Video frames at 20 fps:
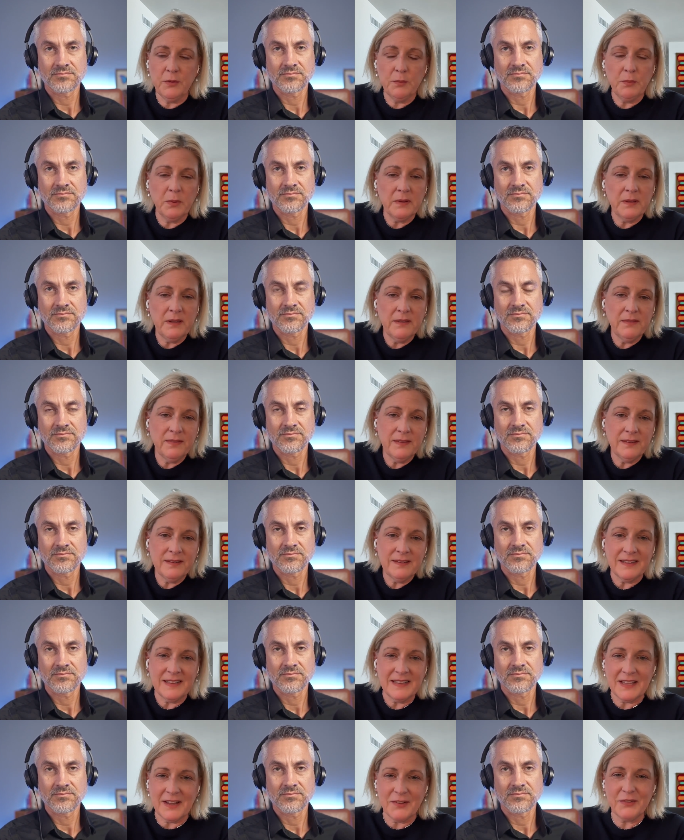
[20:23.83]
Speaker 1: if you believe the
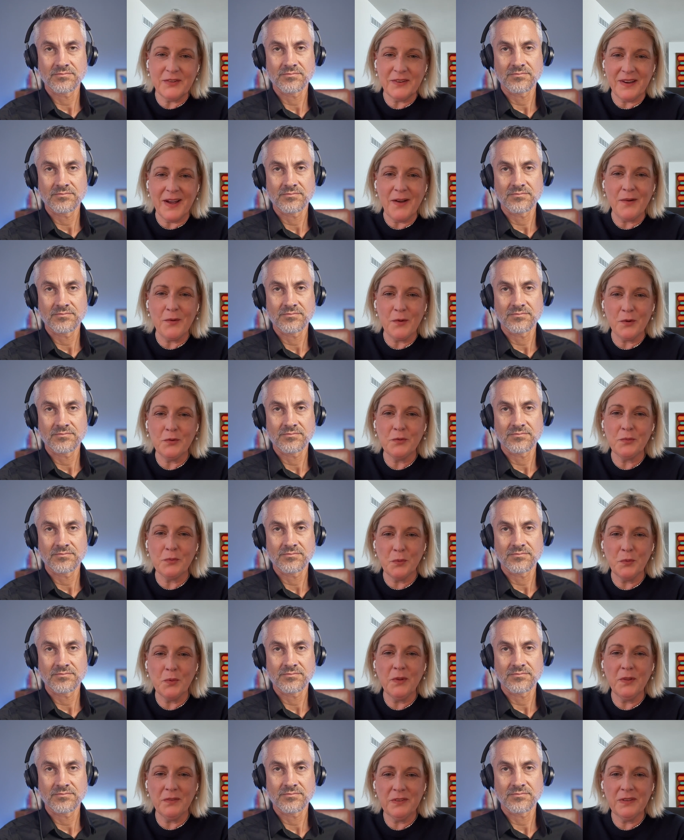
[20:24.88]
10,000 hours
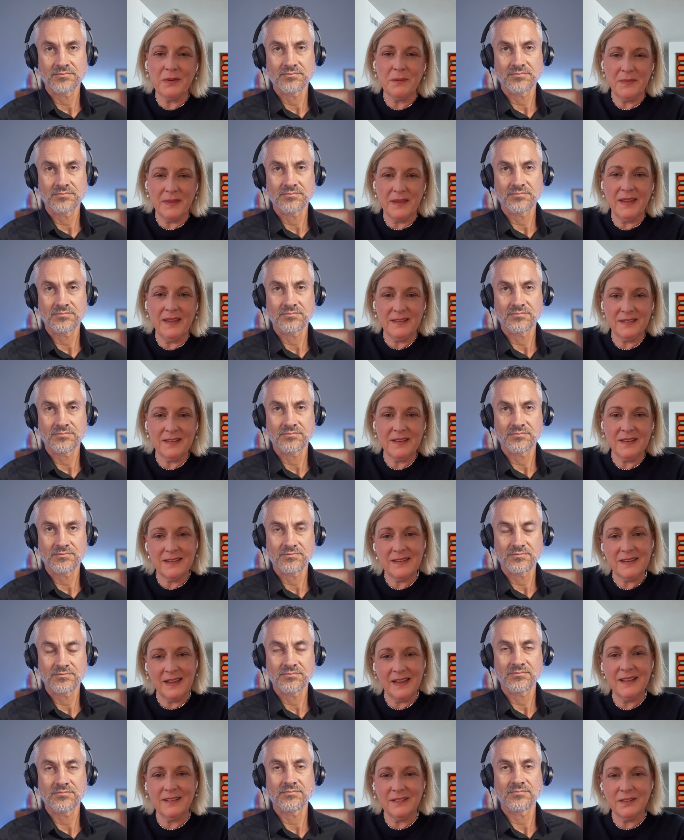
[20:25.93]
rule of something, it's going
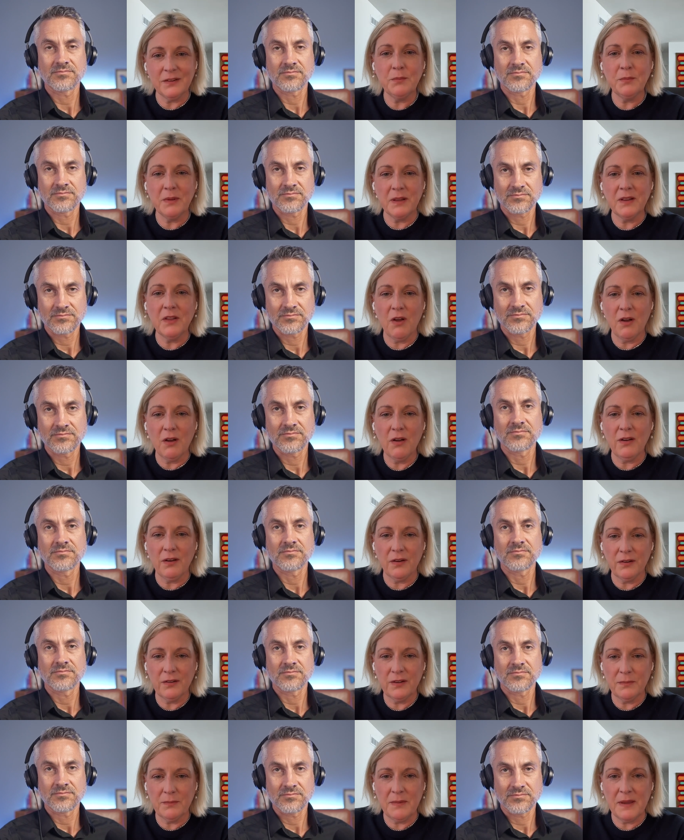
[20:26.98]
to take a little bit
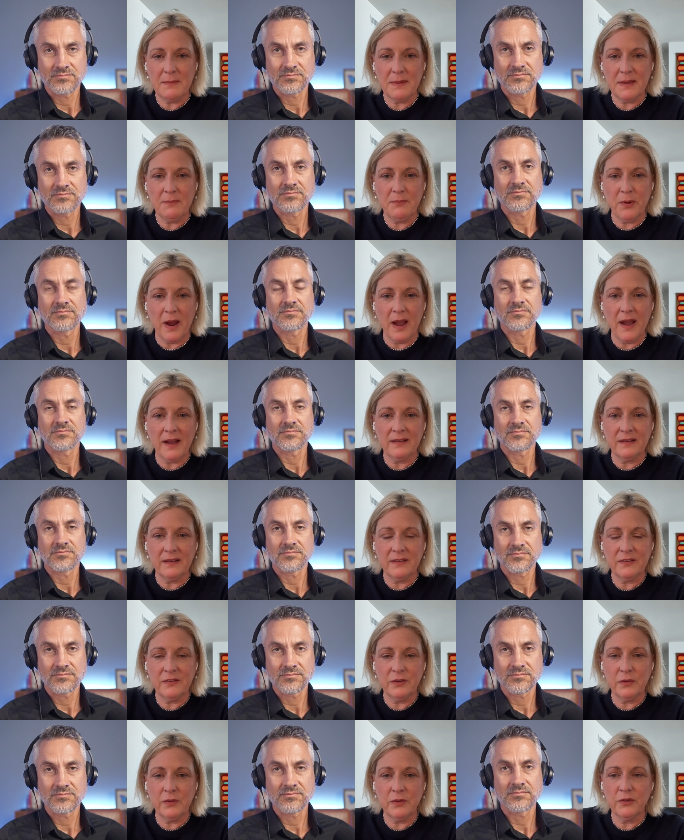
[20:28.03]
longer to maybe
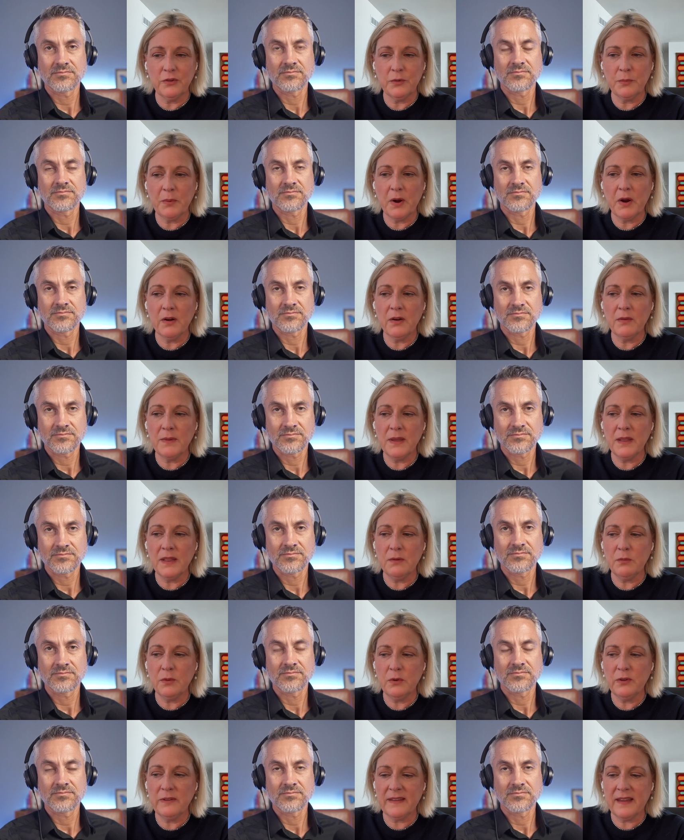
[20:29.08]
practice. So there's a part of me
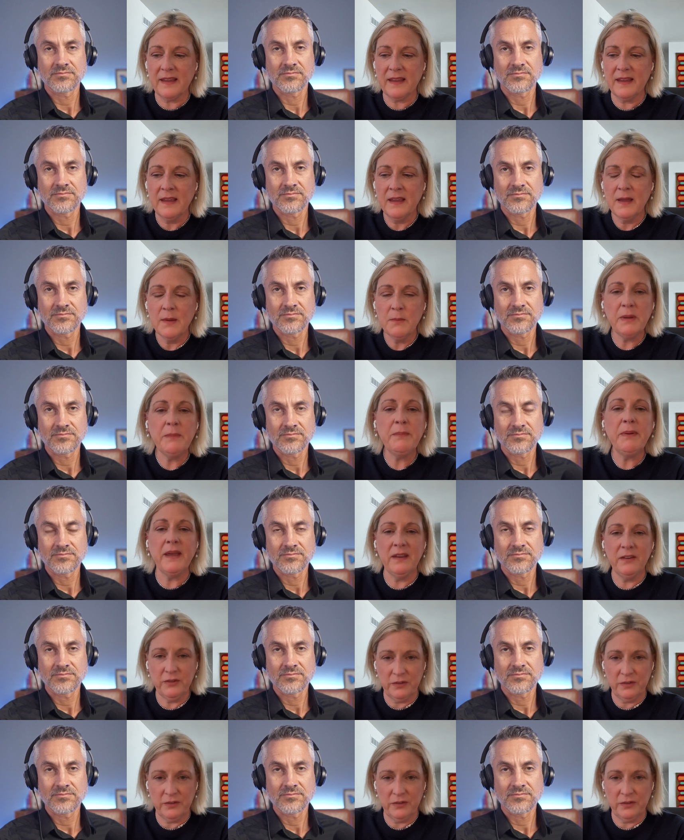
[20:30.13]
that would say be